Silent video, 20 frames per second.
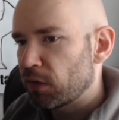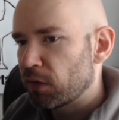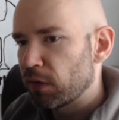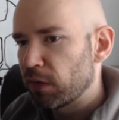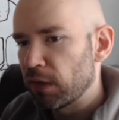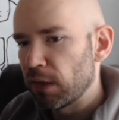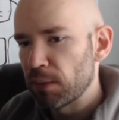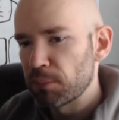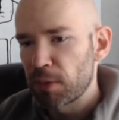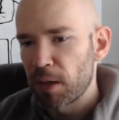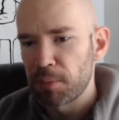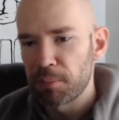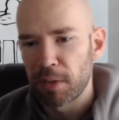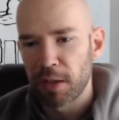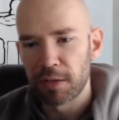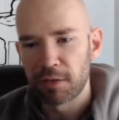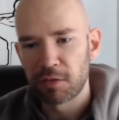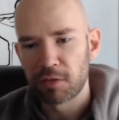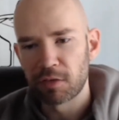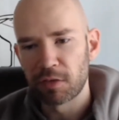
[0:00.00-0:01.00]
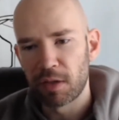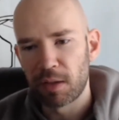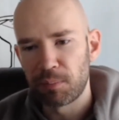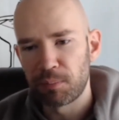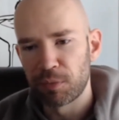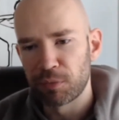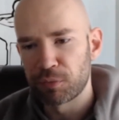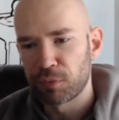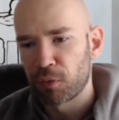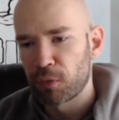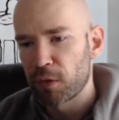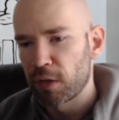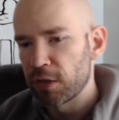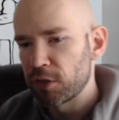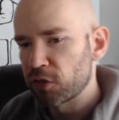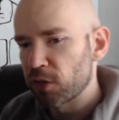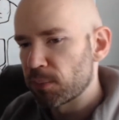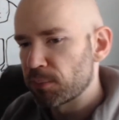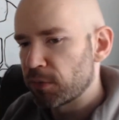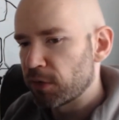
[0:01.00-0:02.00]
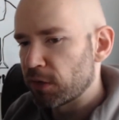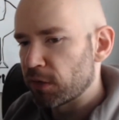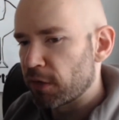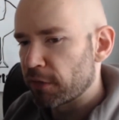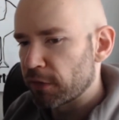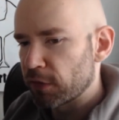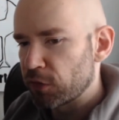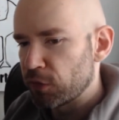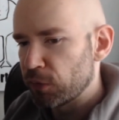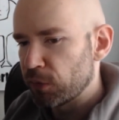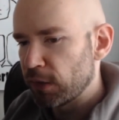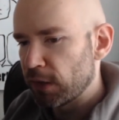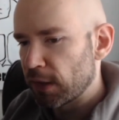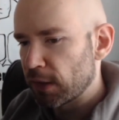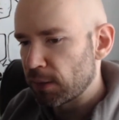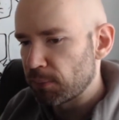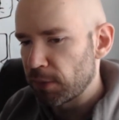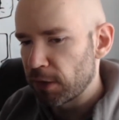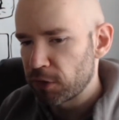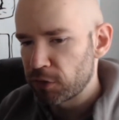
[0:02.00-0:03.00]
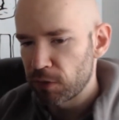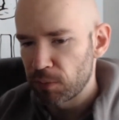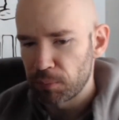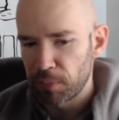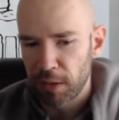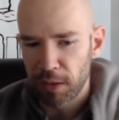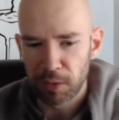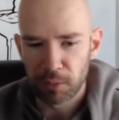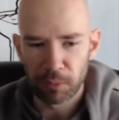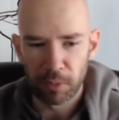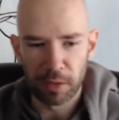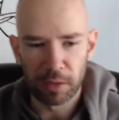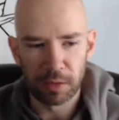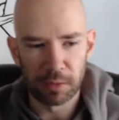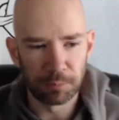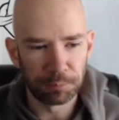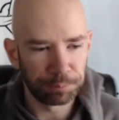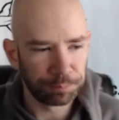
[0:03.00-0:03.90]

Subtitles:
In my mindset, before I jumped in on the 2D animation bandwagon,